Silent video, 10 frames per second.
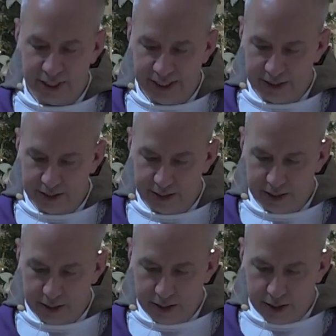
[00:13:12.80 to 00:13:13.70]
de San
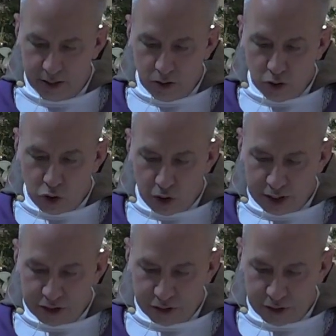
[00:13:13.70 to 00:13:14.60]
José?
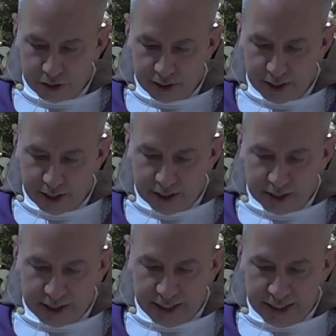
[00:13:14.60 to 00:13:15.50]
Un
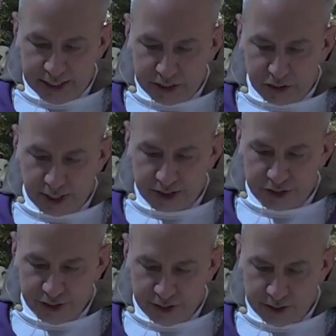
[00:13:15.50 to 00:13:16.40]
corazón
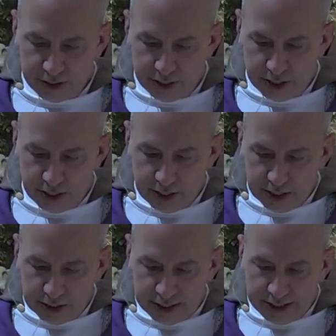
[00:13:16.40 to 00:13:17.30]
sin
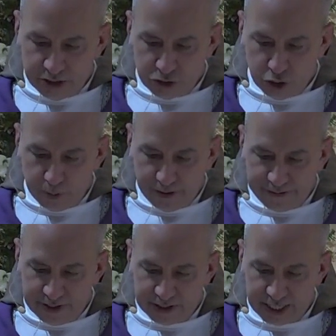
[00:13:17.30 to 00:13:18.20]
distracción,
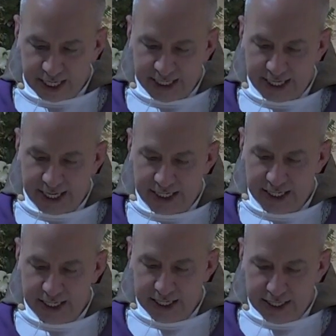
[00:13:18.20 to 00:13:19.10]
sin
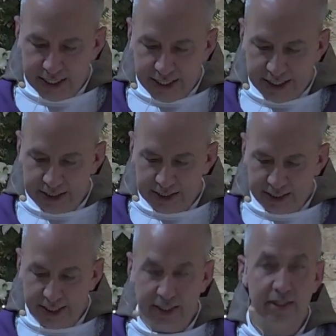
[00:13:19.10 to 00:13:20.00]
superficialidad
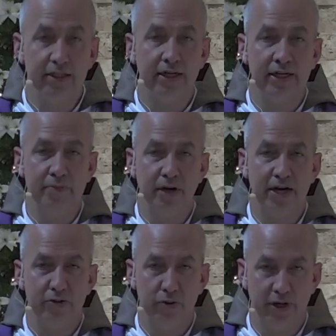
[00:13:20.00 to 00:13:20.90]
y
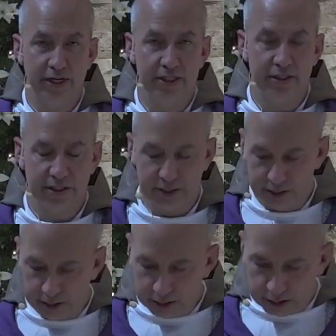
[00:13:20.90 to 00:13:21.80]
sin
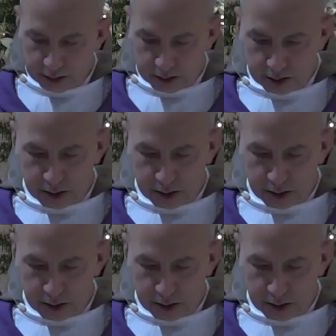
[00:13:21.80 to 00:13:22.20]
inmadurez.